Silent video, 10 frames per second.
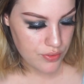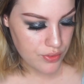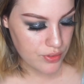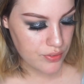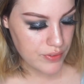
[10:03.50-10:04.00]

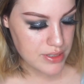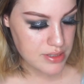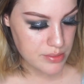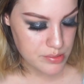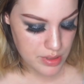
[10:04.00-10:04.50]
Fluid Fix
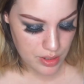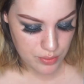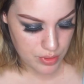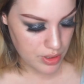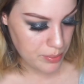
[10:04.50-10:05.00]
gives me a
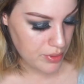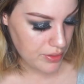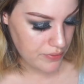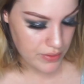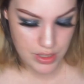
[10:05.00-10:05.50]
really pretty
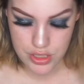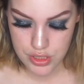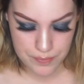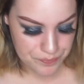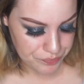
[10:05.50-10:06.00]

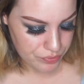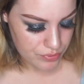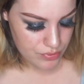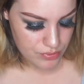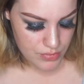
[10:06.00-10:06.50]
finish
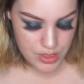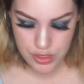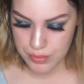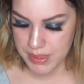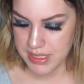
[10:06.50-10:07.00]

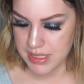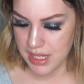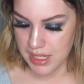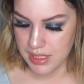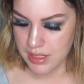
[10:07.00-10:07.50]
to my
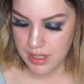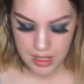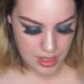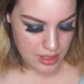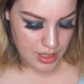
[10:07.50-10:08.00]
skin.
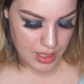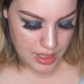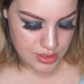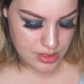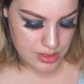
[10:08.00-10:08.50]
Like,
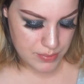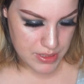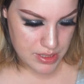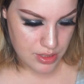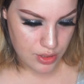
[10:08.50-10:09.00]
it just
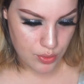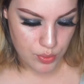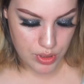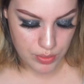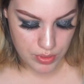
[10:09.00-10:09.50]
makes it look
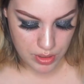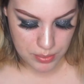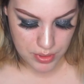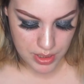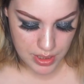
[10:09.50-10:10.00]
really, really
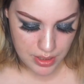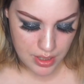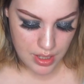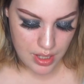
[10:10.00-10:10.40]
pretty.